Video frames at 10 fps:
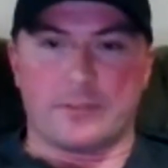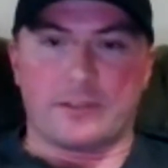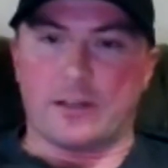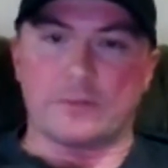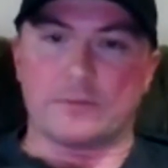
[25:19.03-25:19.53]

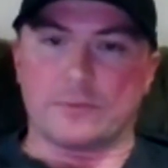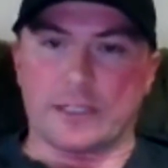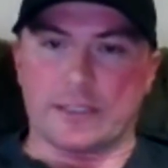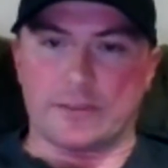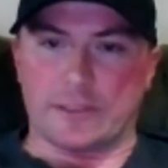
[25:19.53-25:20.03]
no, we're
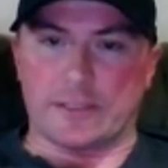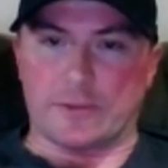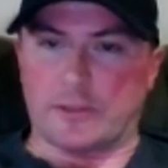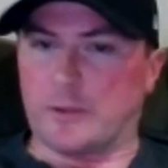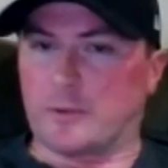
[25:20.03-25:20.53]
not doing it,
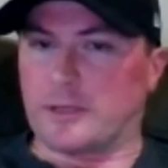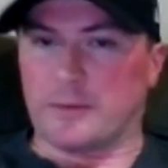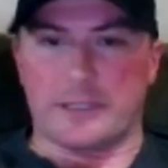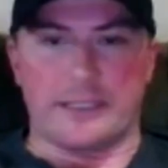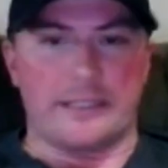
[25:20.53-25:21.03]
or no, we're
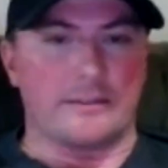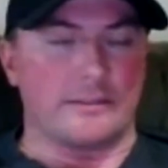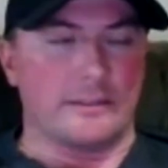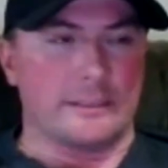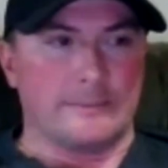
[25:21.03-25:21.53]
not ready, or